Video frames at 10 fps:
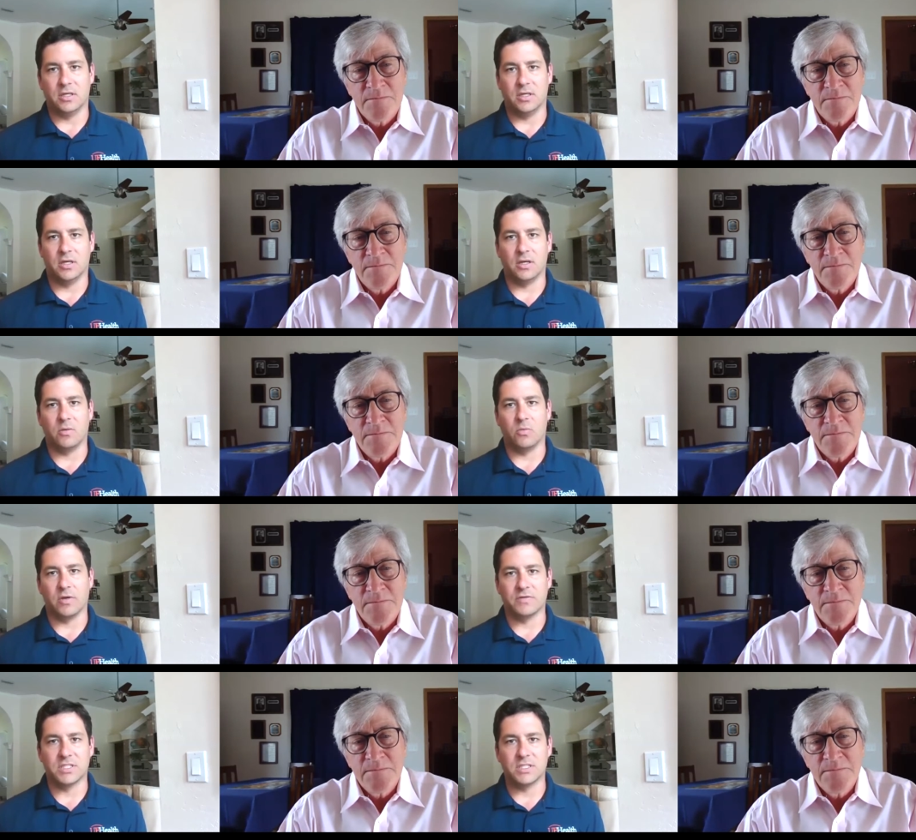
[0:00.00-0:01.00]
Speaker 1: and we've
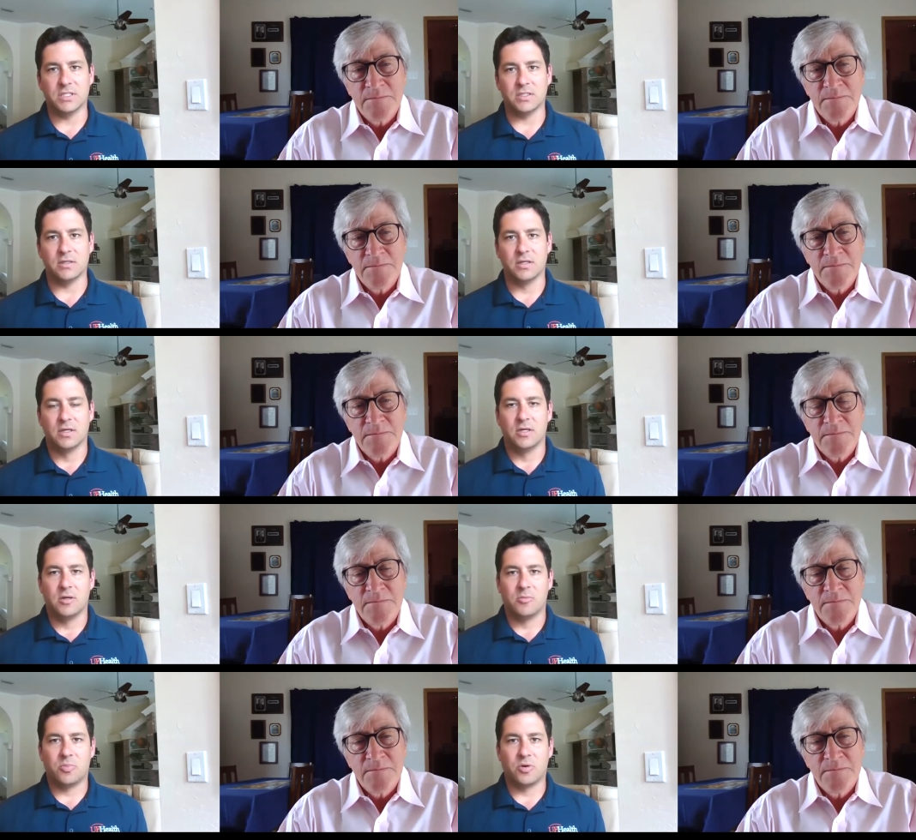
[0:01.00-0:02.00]
seen
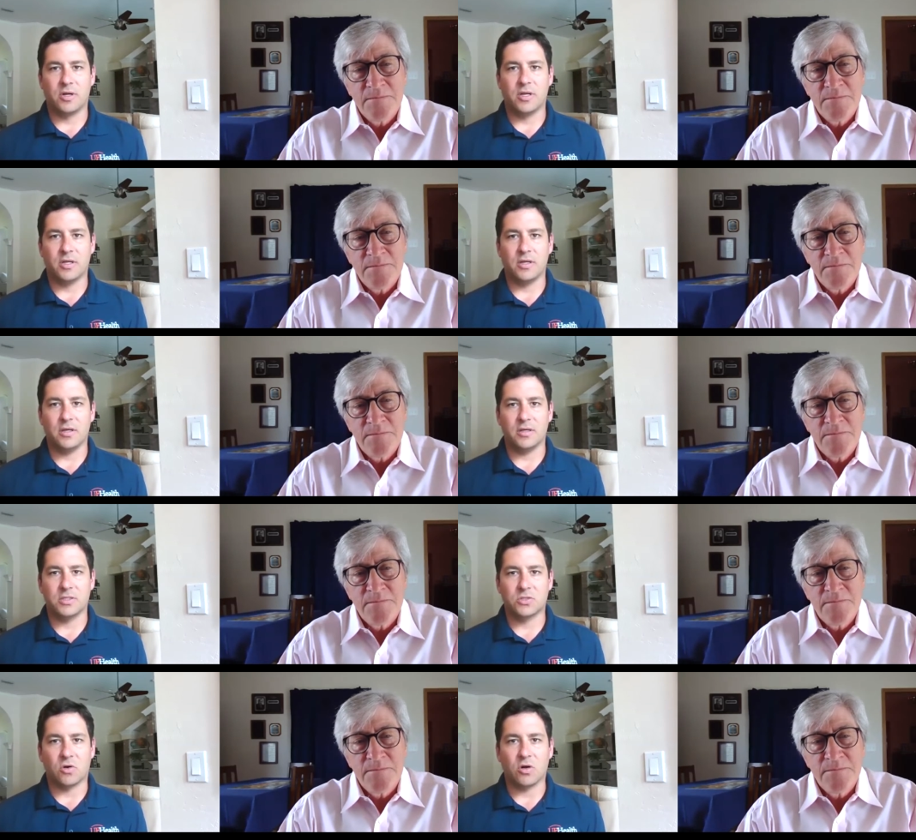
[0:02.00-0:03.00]
pretty
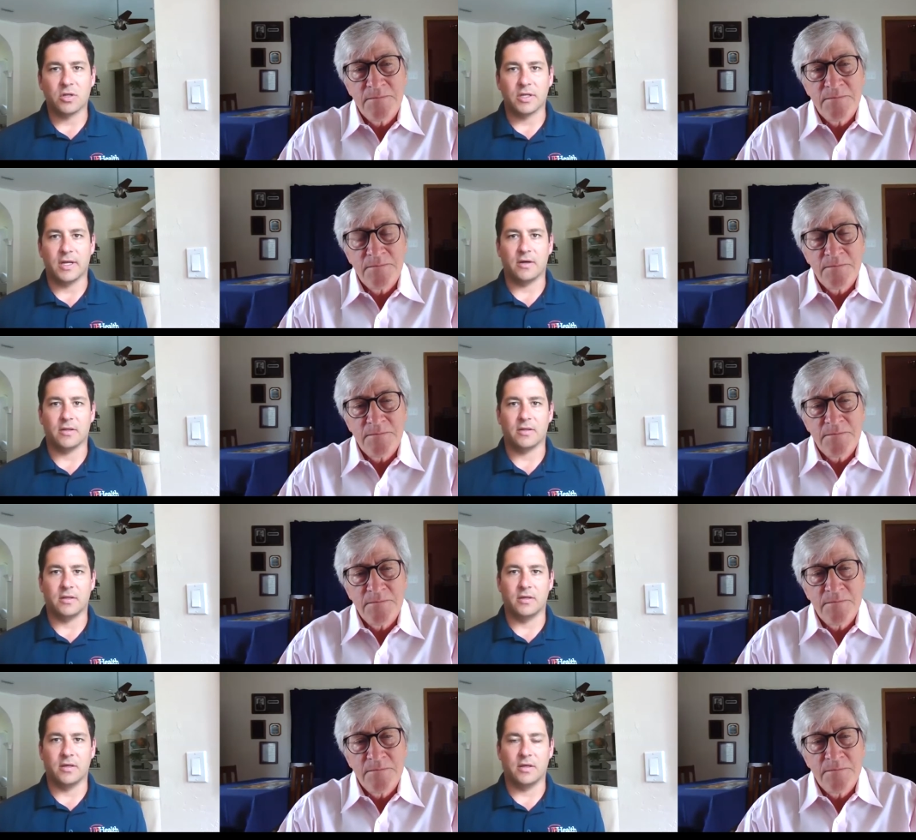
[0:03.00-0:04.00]
strongly now that
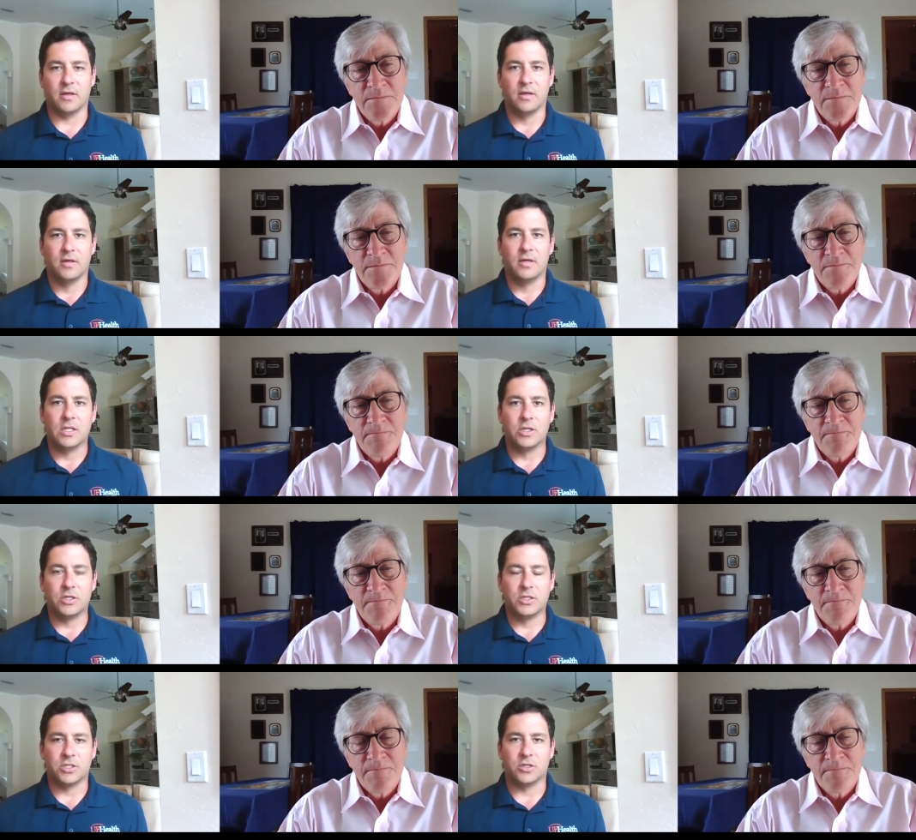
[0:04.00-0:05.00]
the
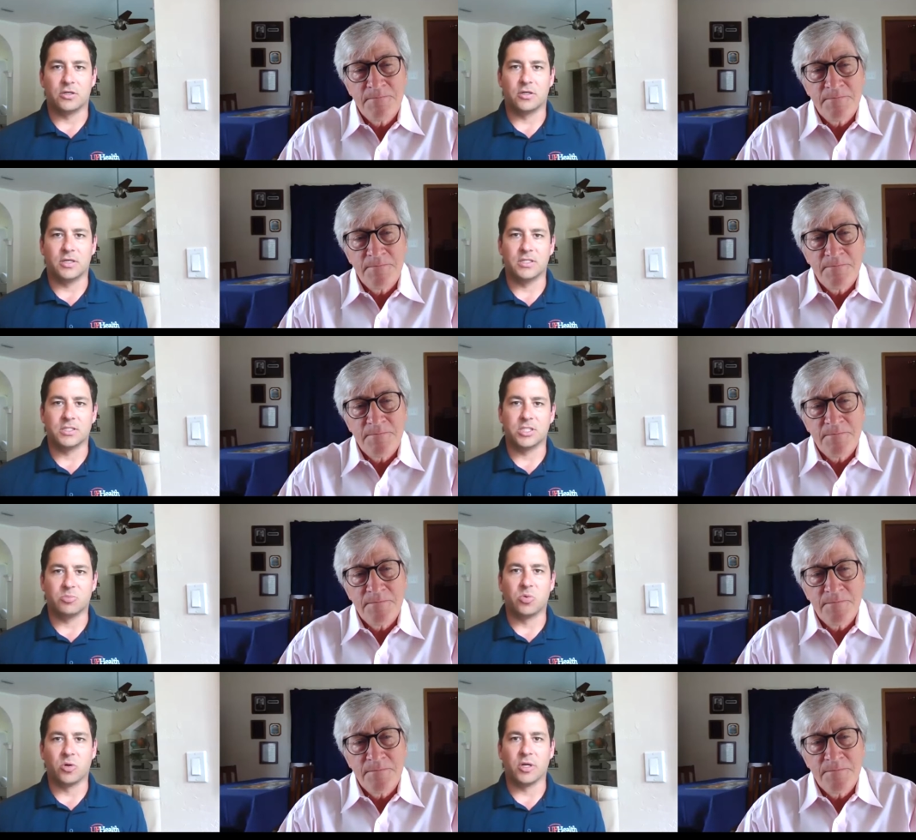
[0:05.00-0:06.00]
literature is
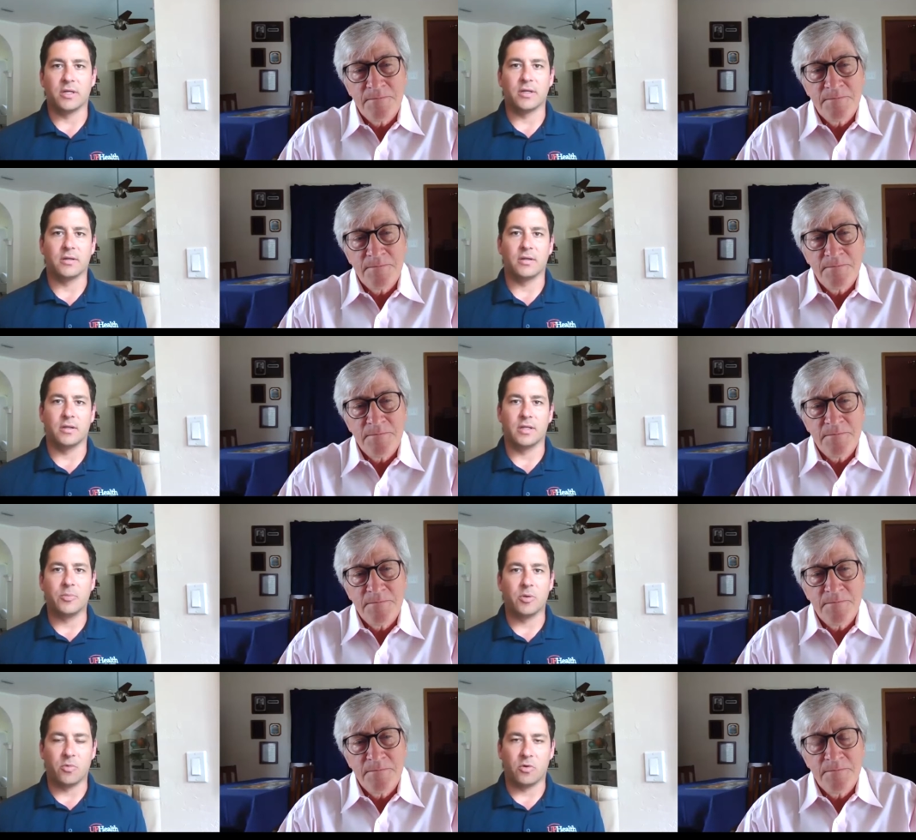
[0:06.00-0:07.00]
supporting lipid
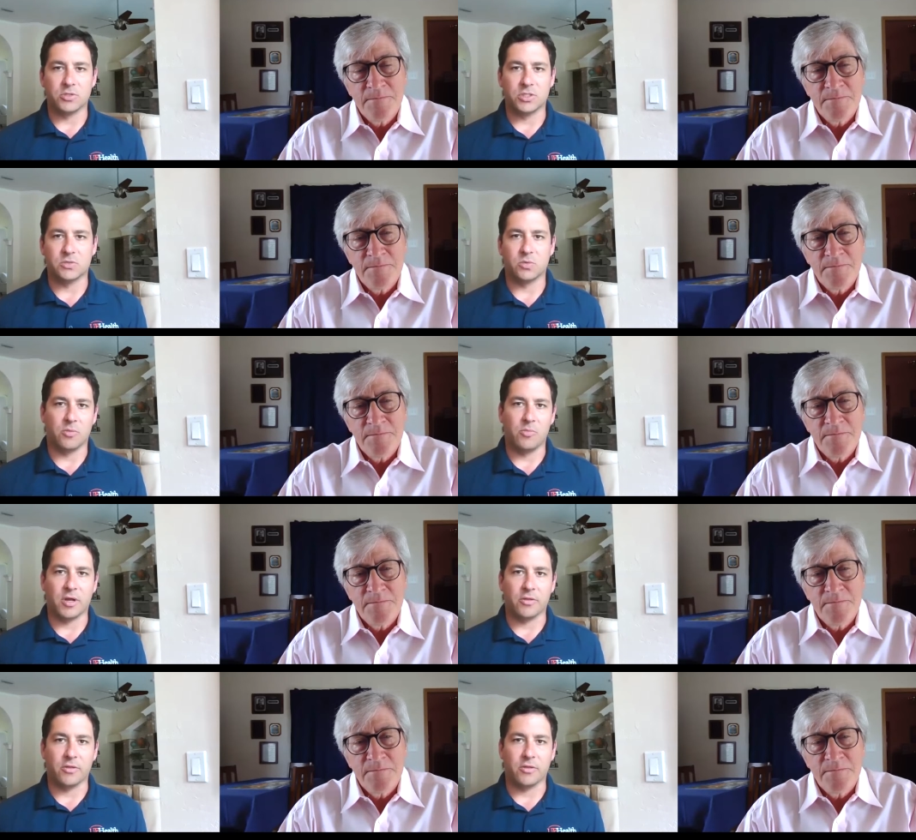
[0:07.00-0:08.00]
emulsions with
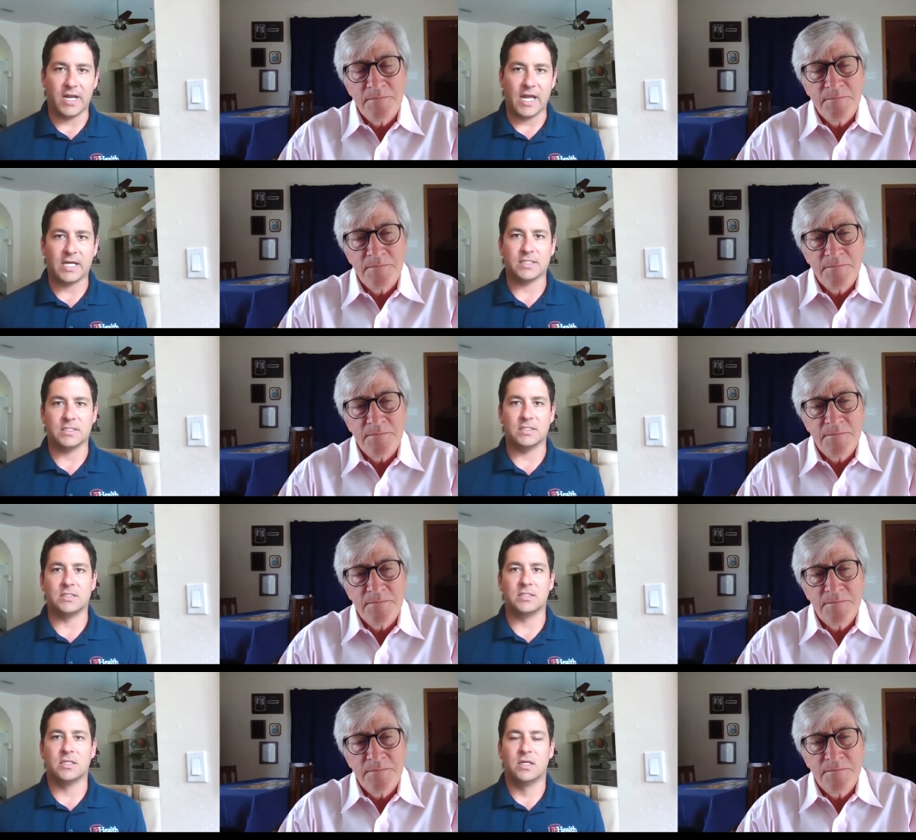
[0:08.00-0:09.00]
omega-3 fatty acids
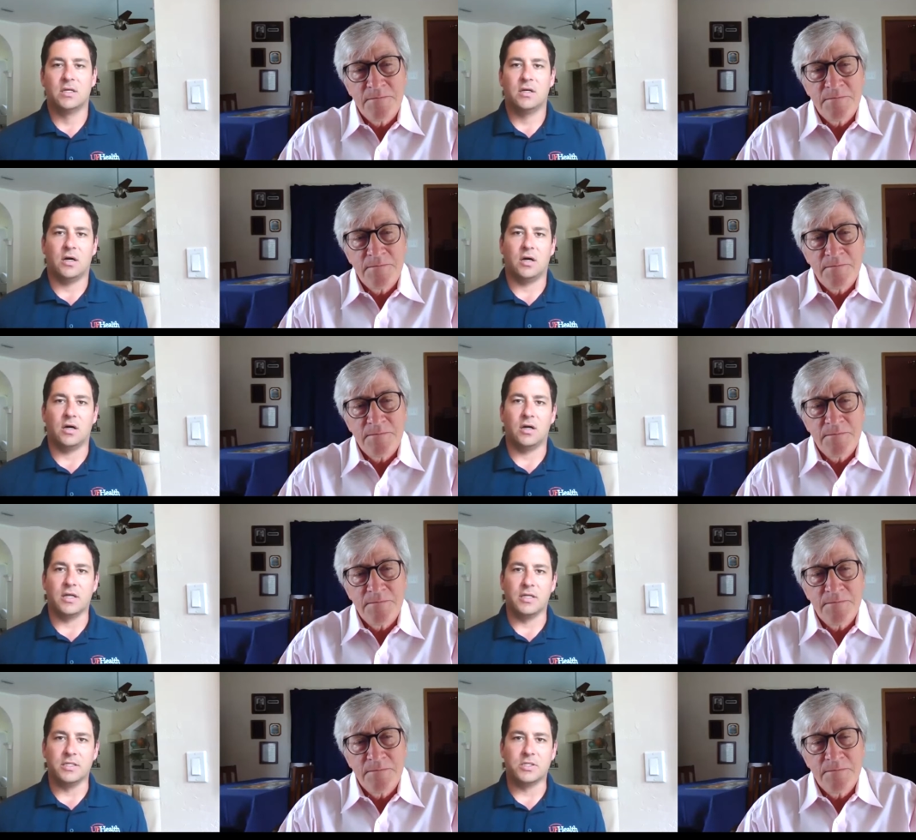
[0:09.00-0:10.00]
in
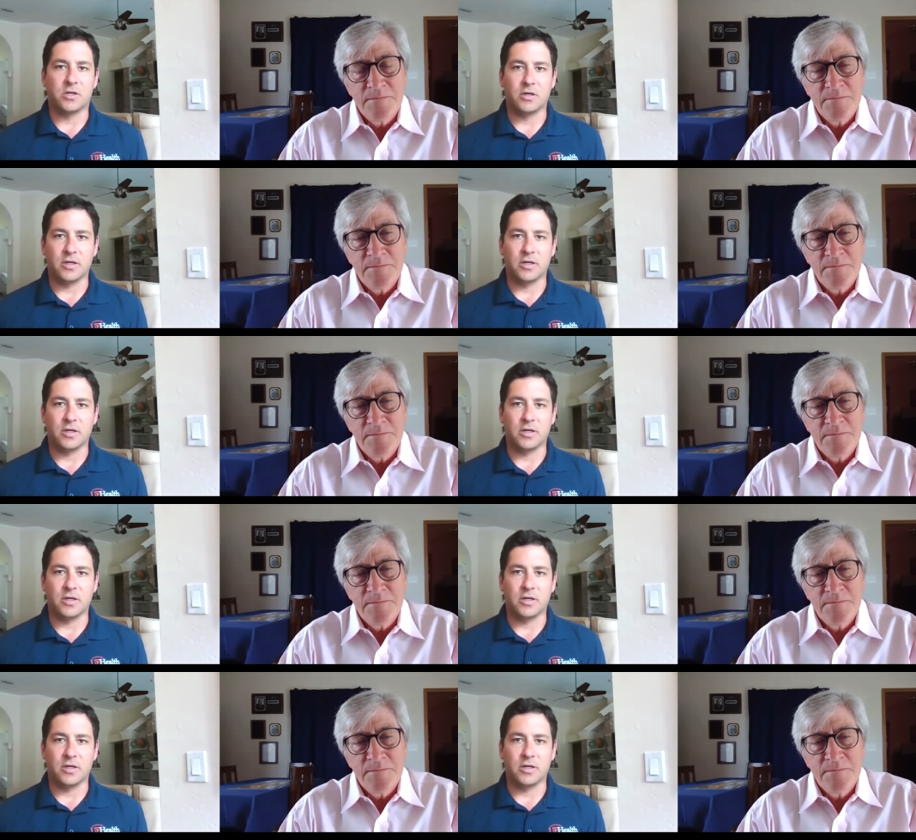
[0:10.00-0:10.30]
deterring